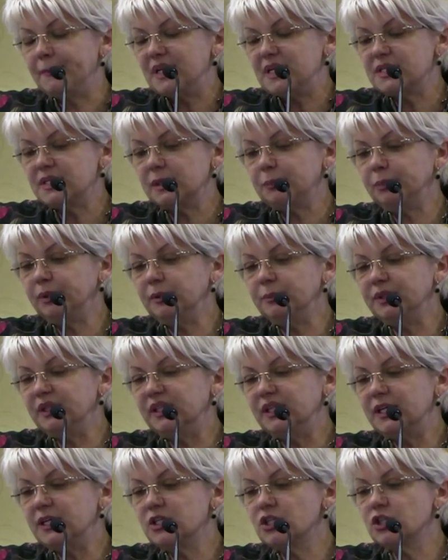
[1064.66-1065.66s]

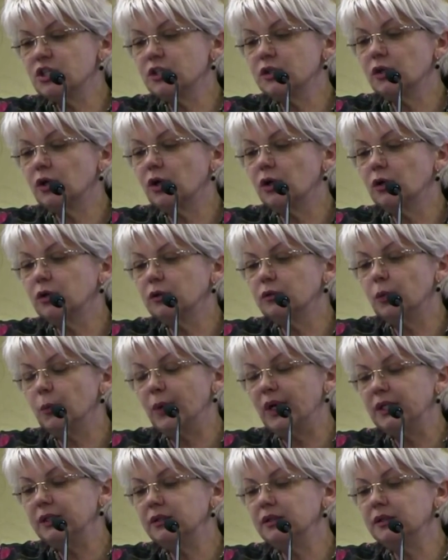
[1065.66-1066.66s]
supplementation of
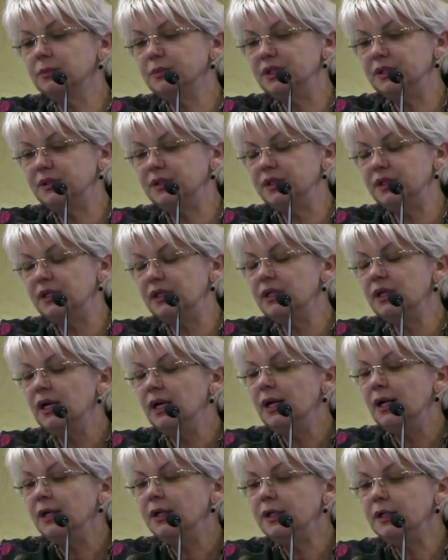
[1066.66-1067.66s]
vitamin D
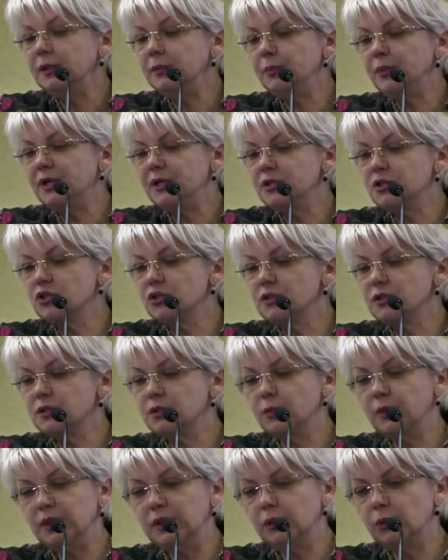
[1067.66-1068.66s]
in
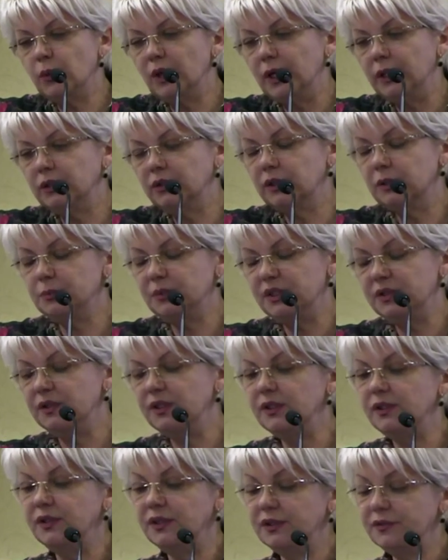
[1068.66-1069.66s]
patients with vitamin
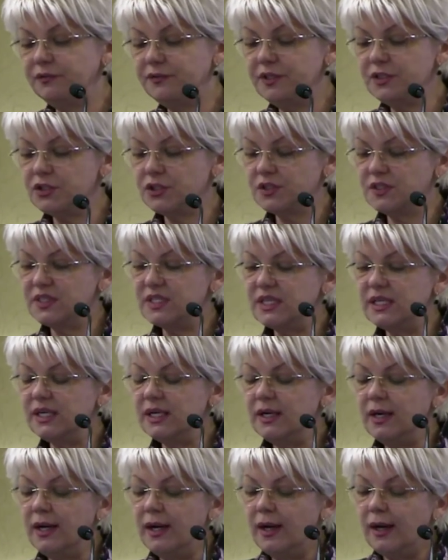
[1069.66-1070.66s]
D
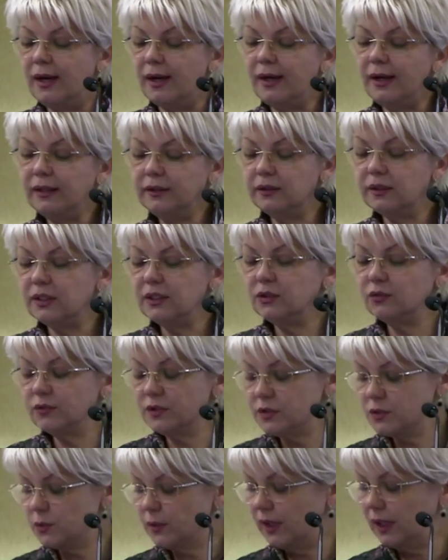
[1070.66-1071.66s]
deficiency, and it
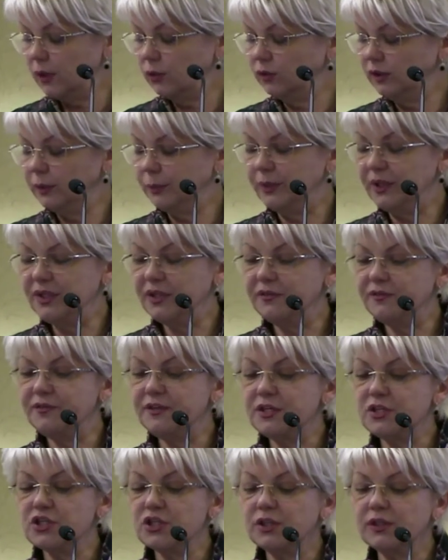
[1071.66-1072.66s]
was found the
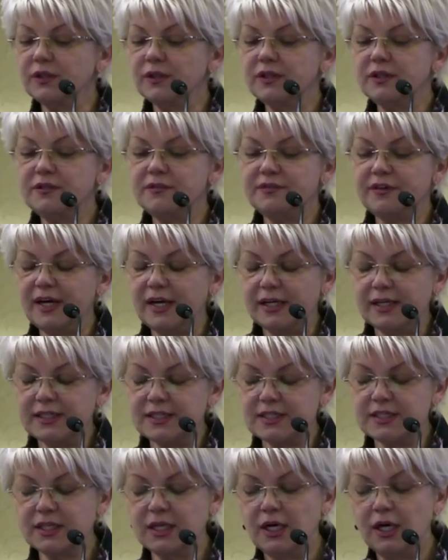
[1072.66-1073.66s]
beneficial
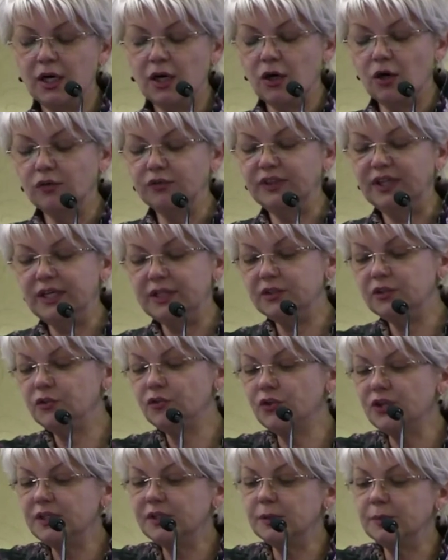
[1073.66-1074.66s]
effects of that
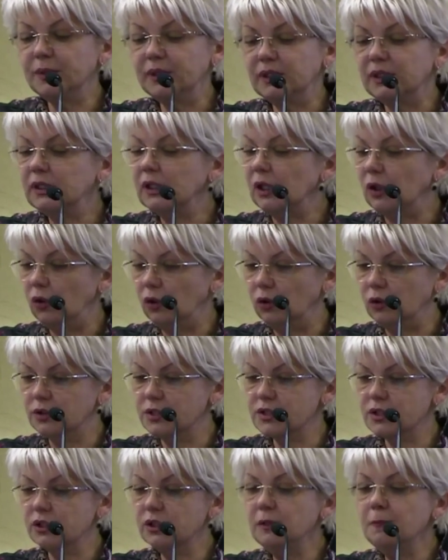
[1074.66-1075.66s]
treatment.
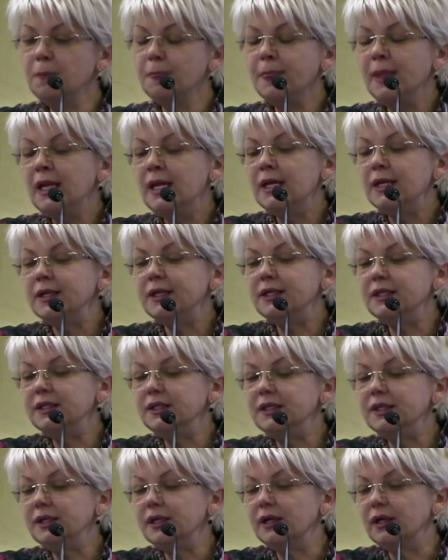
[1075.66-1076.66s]
Also,
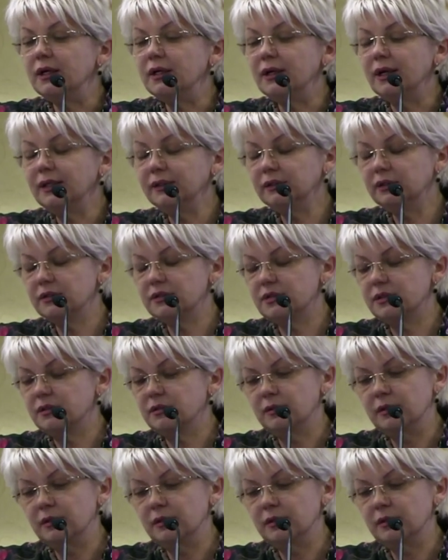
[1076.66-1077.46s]
in the another